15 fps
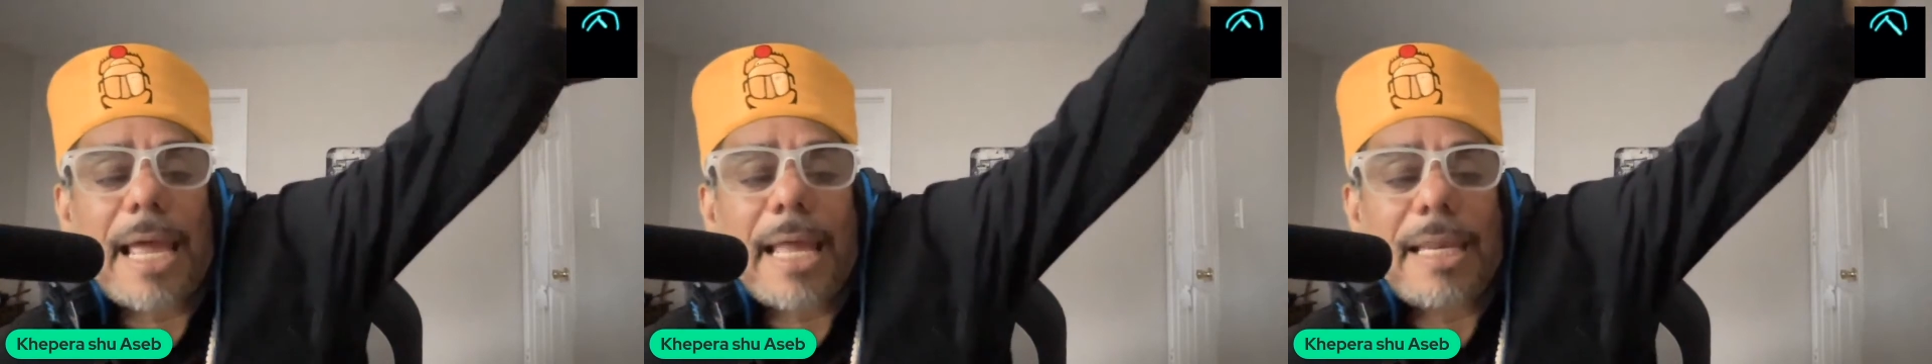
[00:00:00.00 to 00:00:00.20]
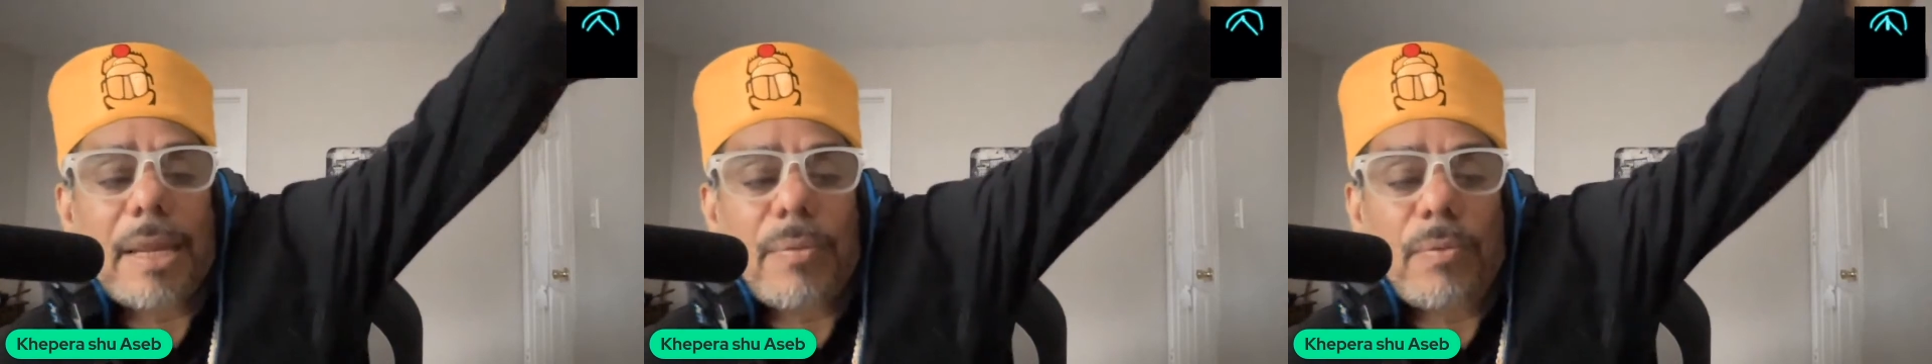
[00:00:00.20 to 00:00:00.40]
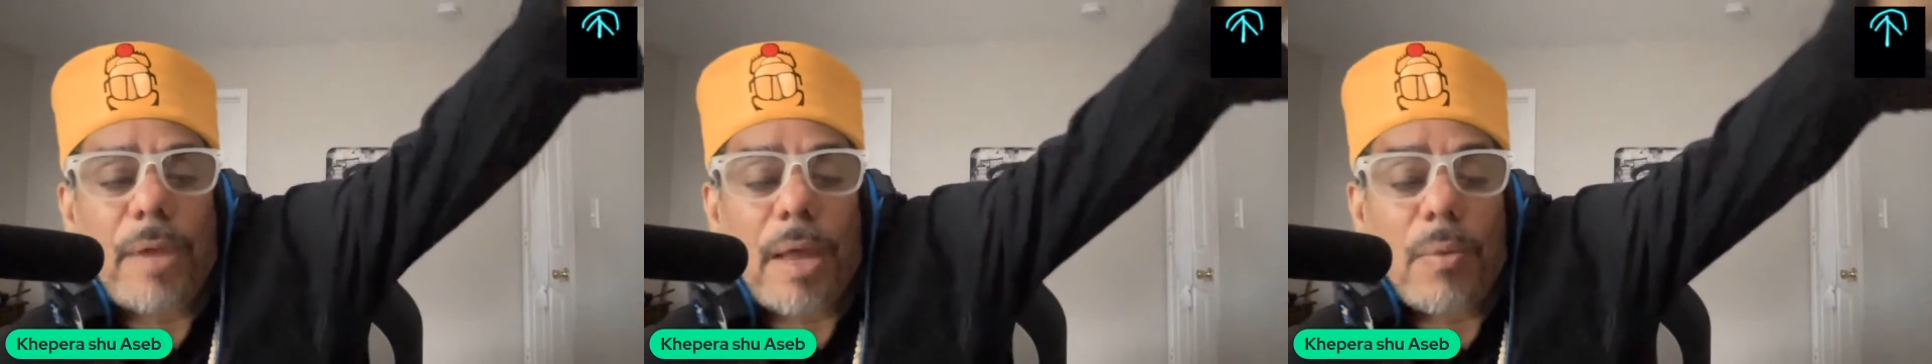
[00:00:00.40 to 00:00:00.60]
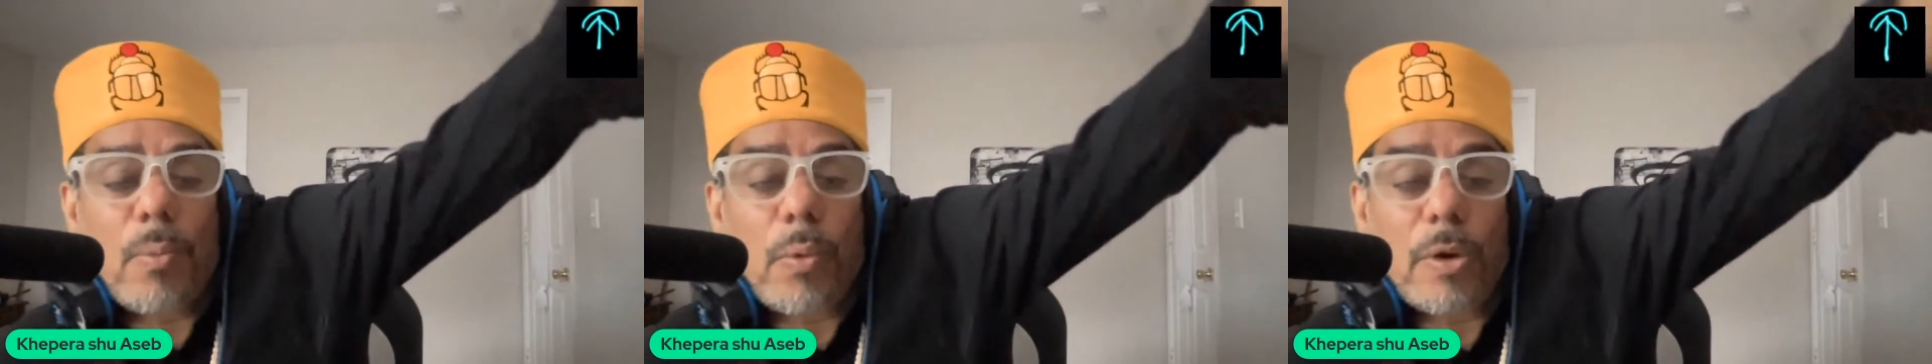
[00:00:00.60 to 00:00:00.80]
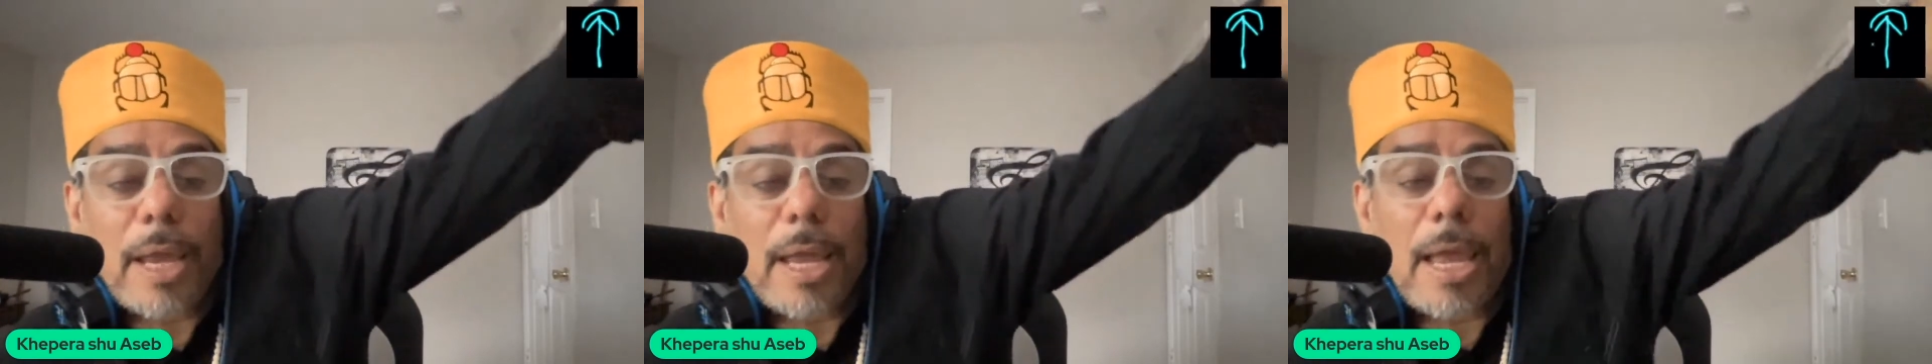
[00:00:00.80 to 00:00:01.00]
and then
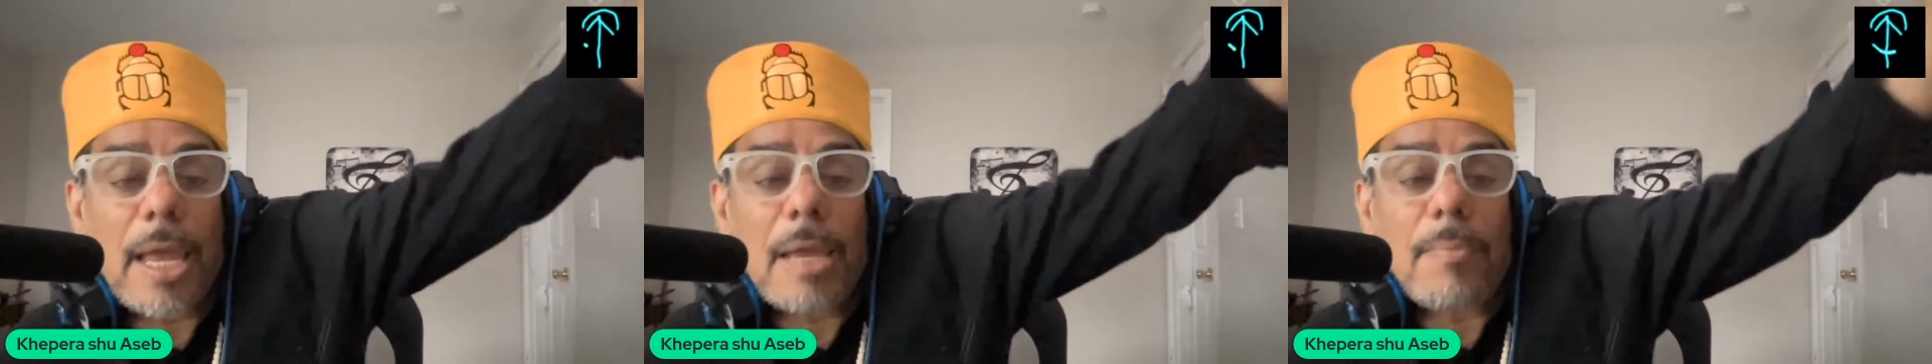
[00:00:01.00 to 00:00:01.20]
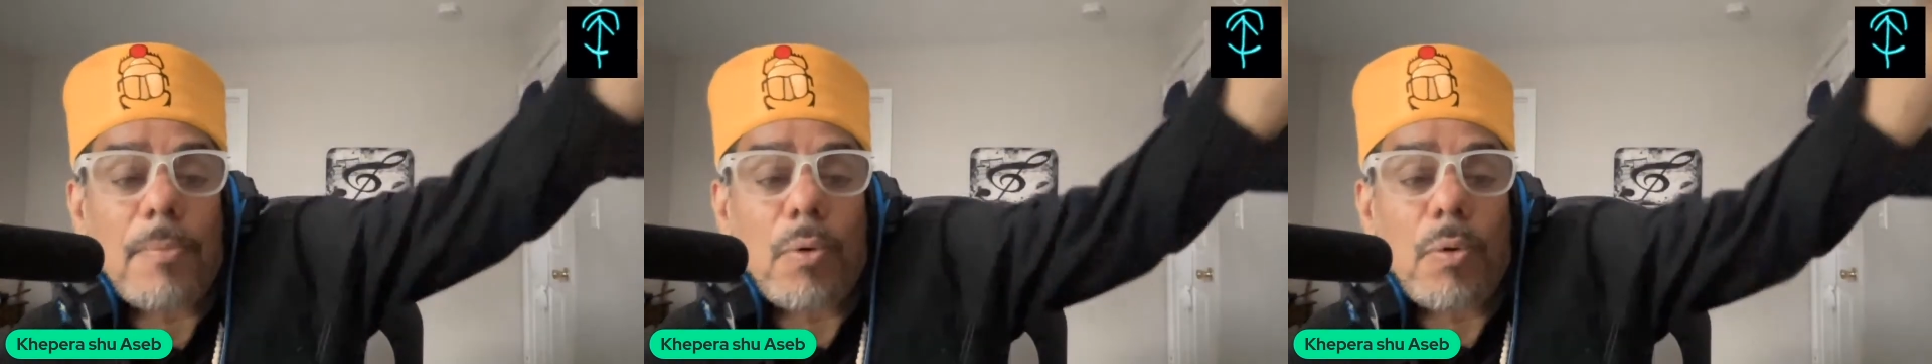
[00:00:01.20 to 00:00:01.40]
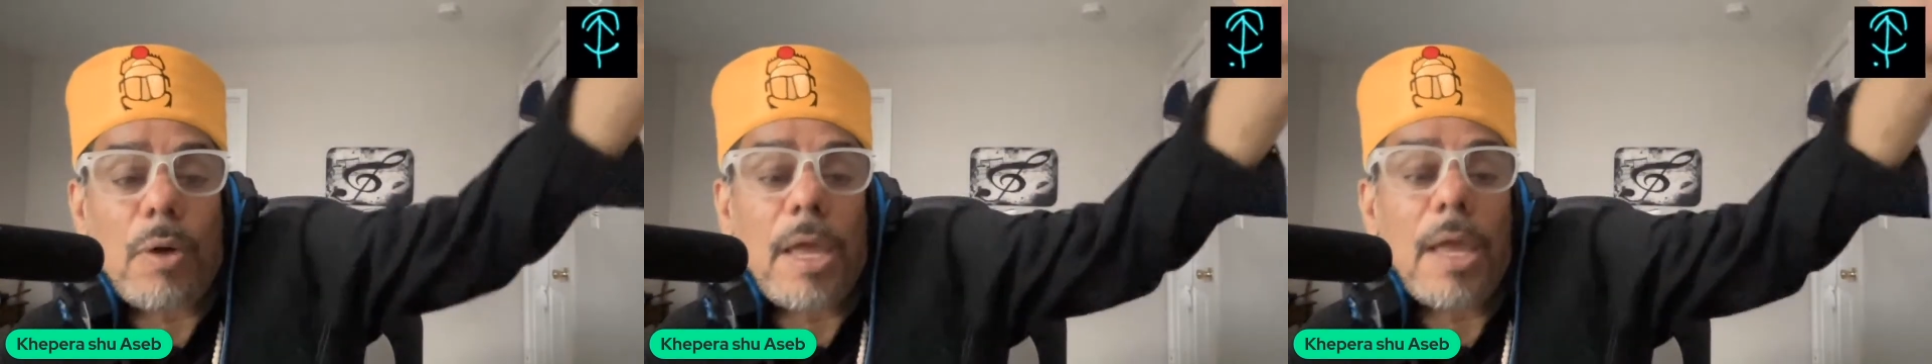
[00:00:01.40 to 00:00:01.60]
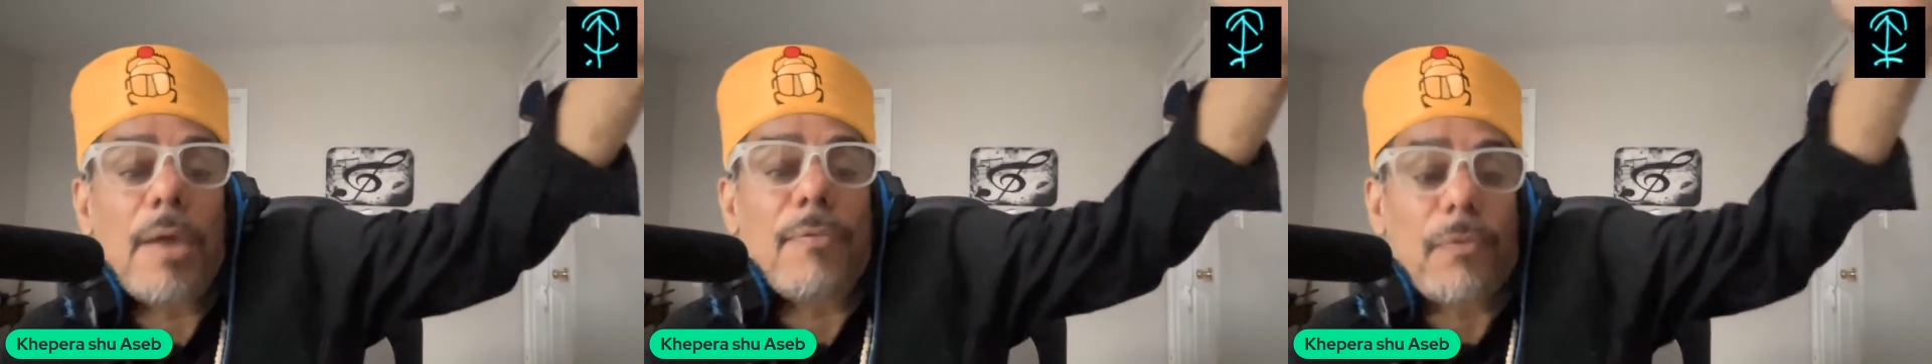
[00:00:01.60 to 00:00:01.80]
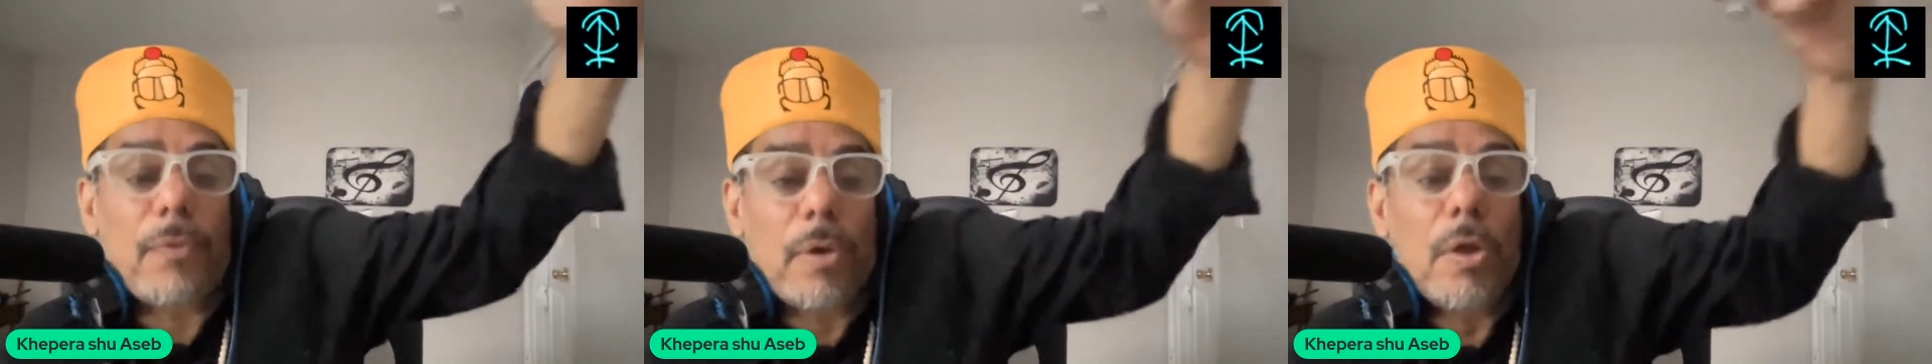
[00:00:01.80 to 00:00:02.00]
were able, if